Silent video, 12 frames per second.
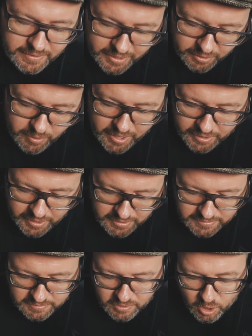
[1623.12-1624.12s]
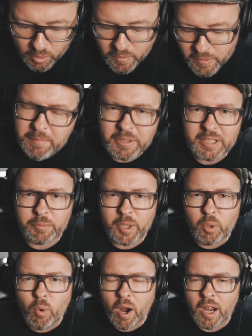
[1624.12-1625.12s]
and their grandkids. So family
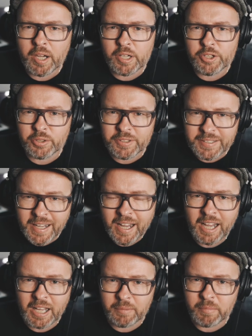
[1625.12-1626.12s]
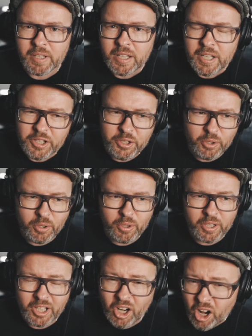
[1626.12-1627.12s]
requires your time,
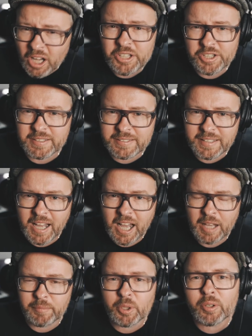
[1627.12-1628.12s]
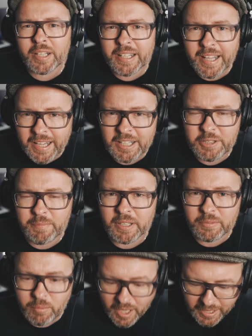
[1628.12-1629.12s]
your conscious time, your
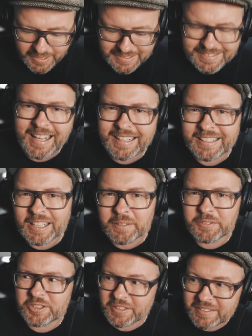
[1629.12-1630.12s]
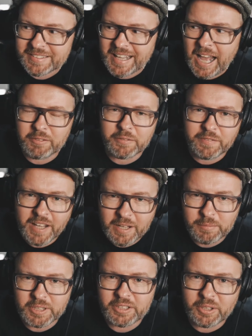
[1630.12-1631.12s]
engagement, right? It's not enough just to have a
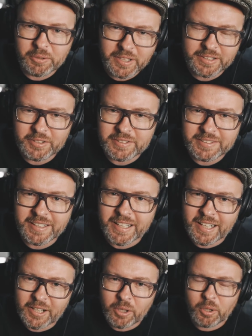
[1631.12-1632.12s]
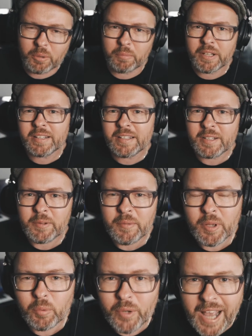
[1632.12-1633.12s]
family, know that they're sitting at home.
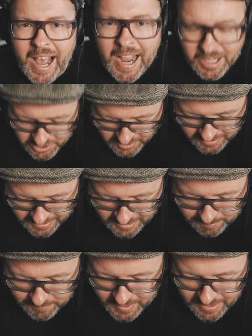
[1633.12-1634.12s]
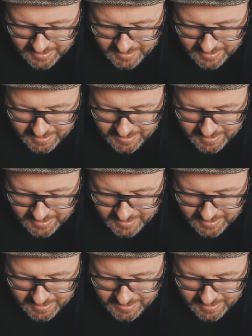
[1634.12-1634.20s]
We actually